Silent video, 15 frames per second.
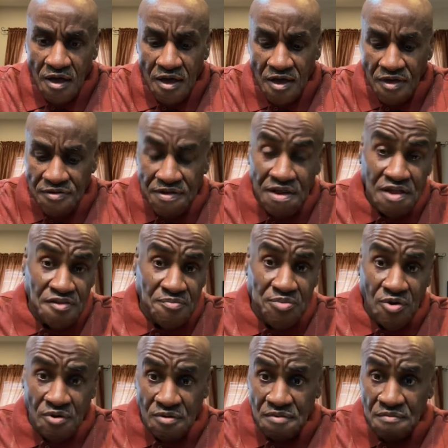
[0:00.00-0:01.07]
it's in this
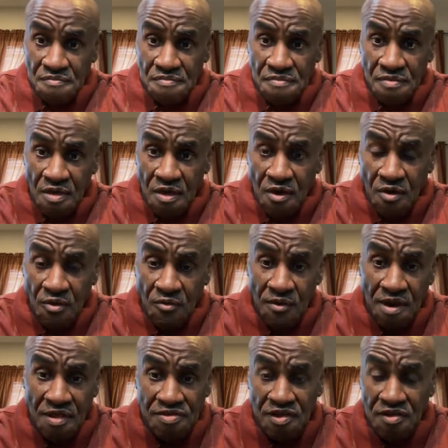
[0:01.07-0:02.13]
book, when
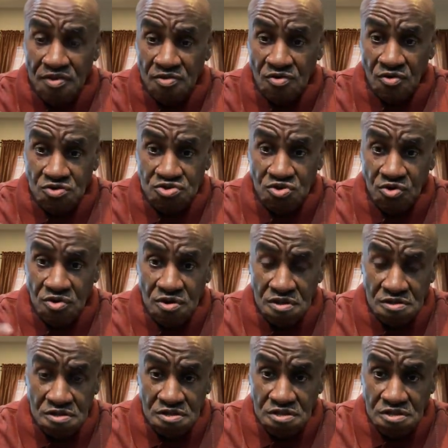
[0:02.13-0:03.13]
the teacher's on 2